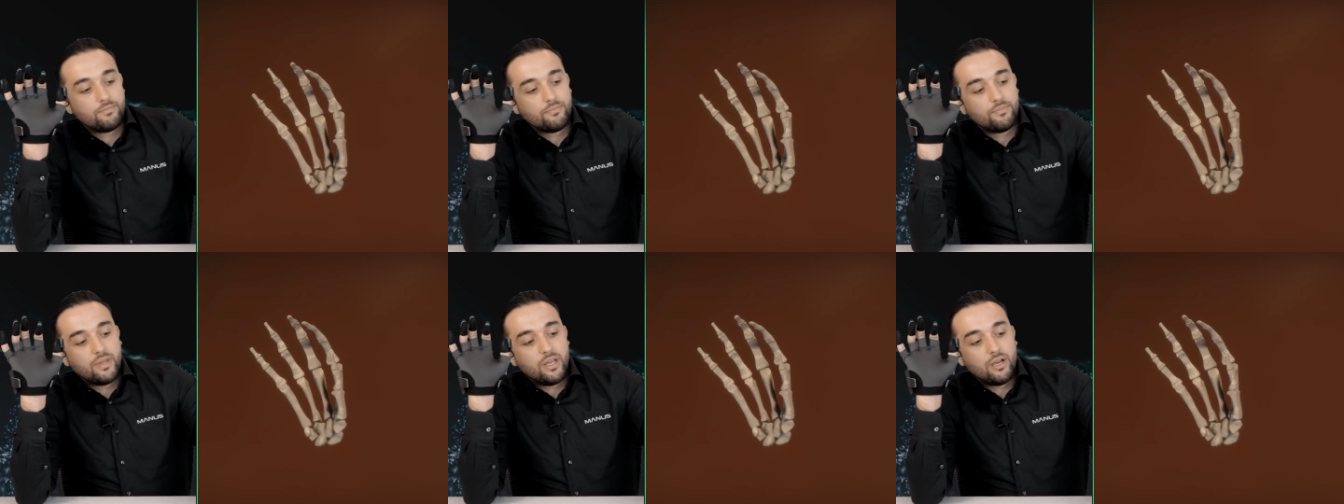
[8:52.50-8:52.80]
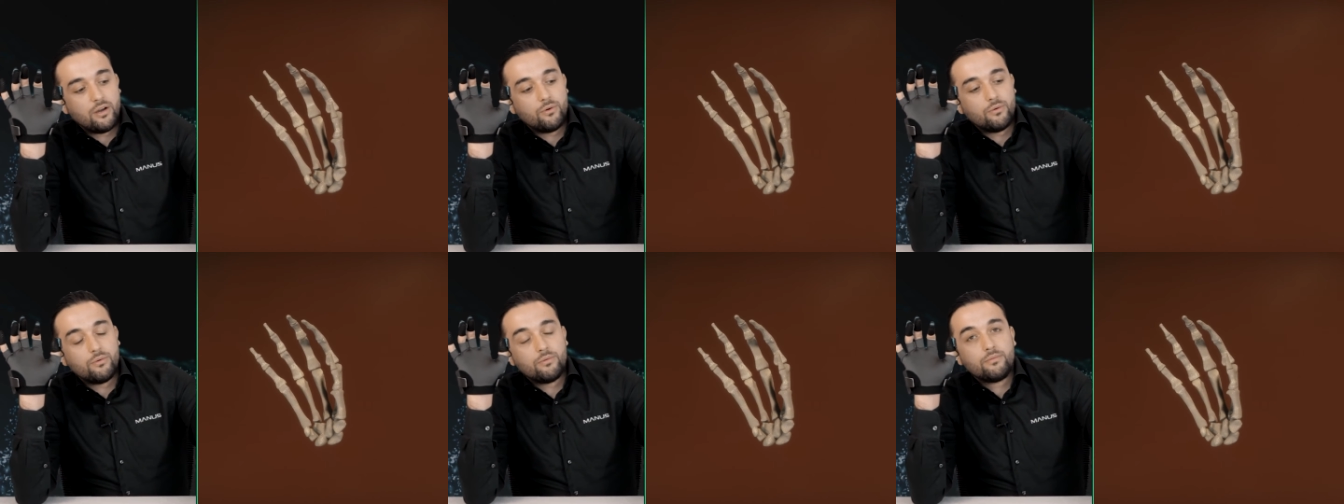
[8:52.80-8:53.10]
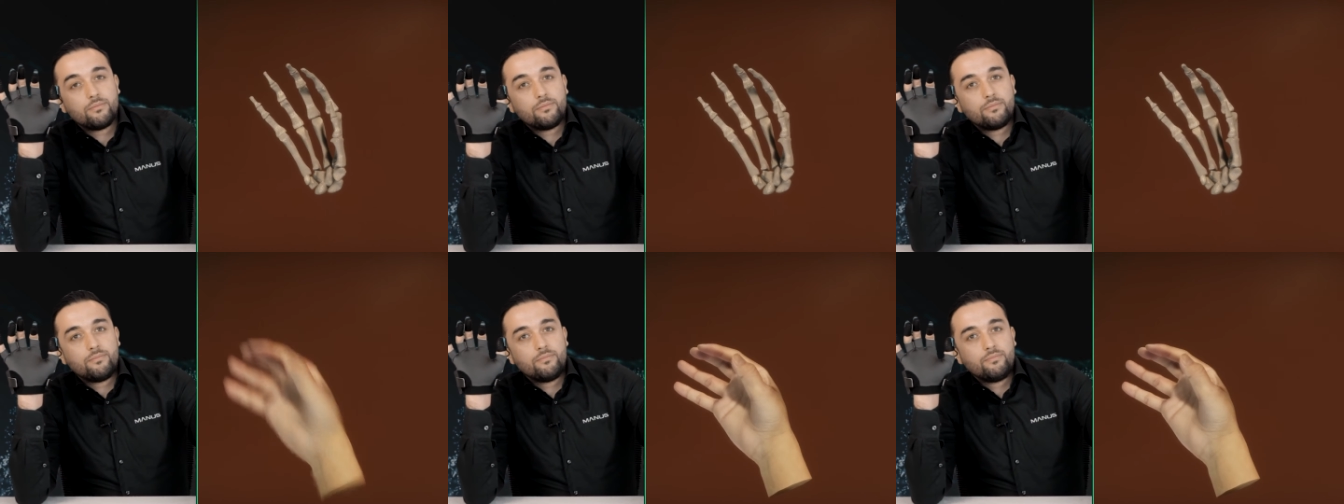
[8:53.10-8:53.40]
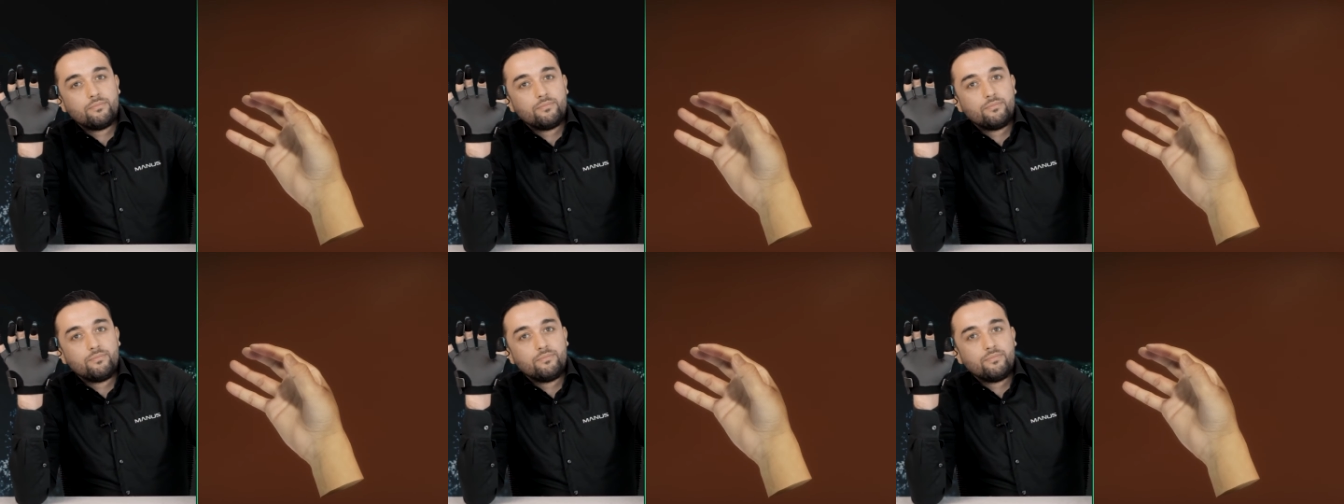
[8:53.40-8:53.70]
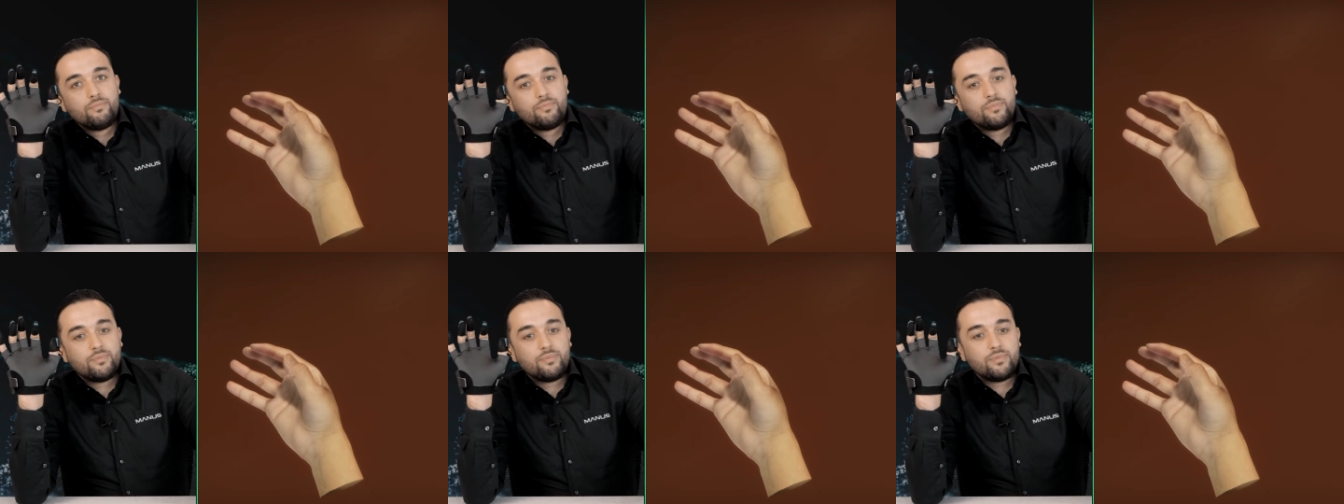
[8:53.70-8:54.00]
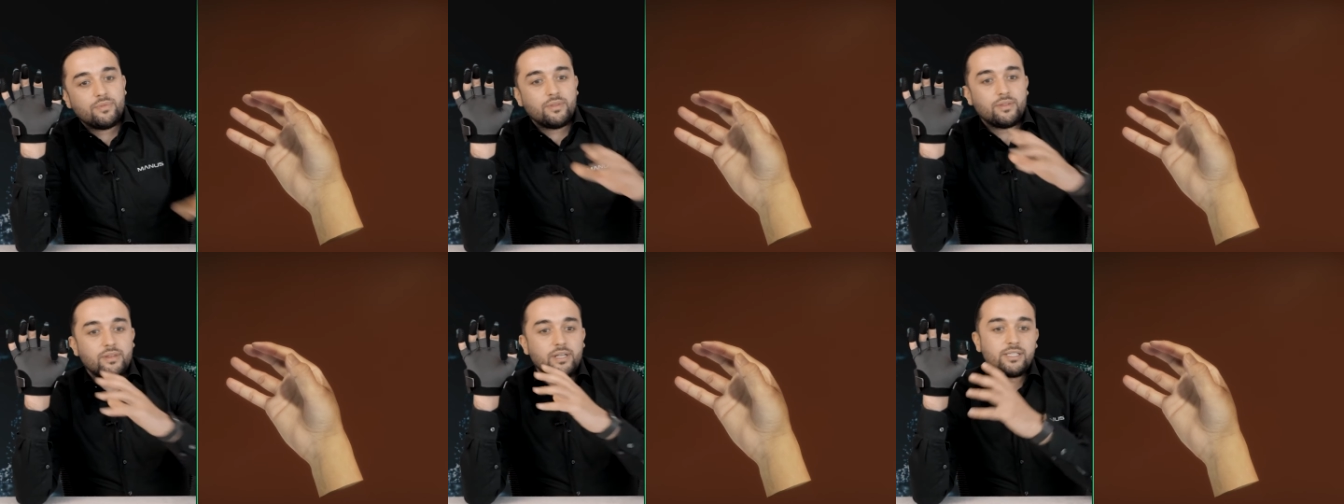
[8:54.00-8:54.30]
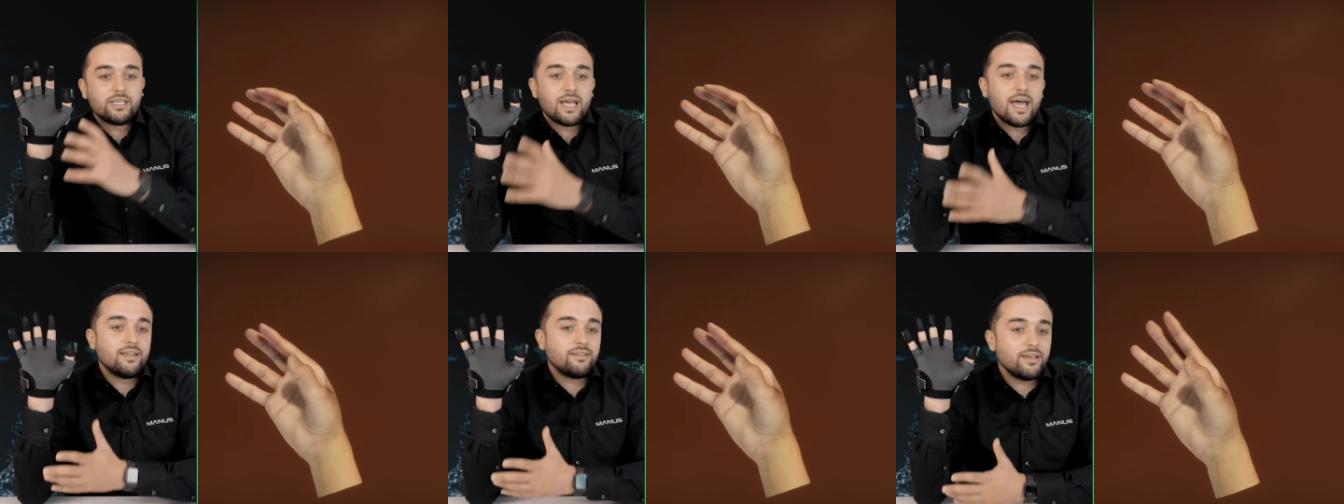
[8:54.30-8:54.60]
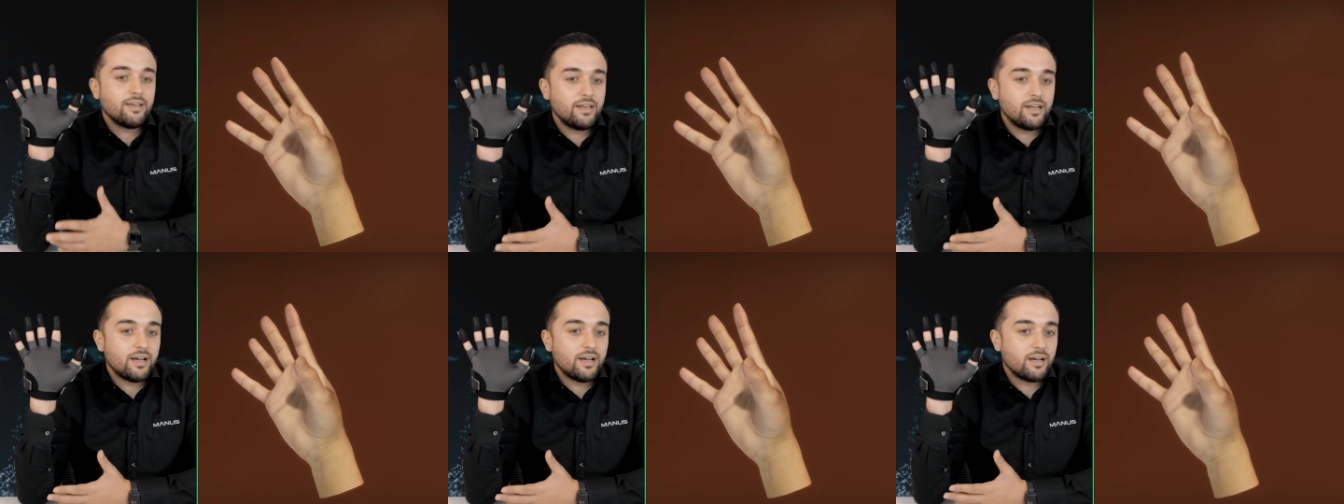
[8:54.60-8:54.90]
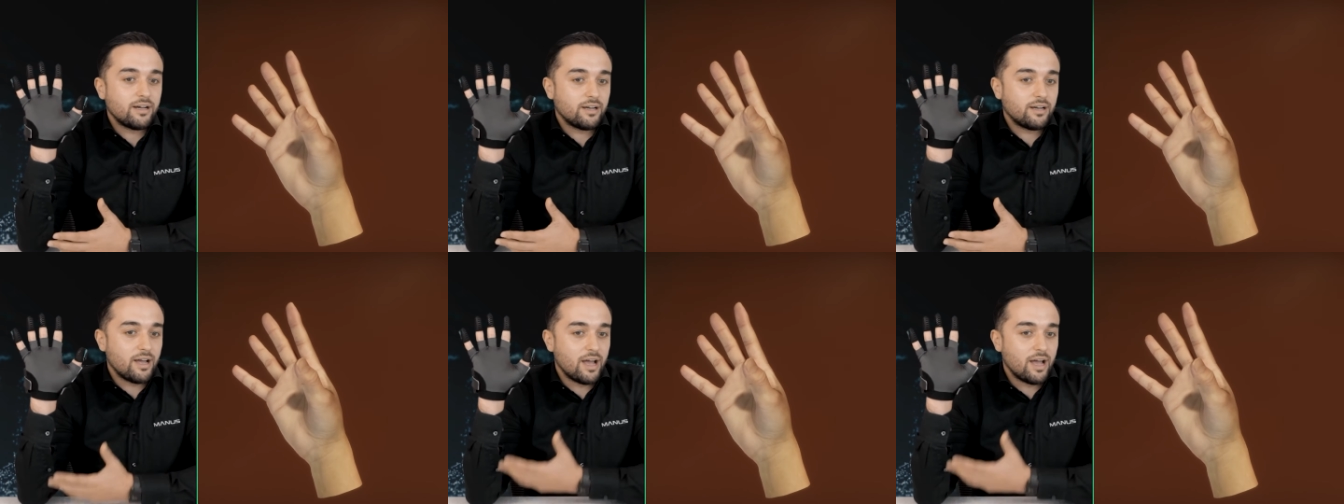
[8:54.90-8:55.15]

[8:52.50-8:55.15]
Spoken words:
Now, this hand data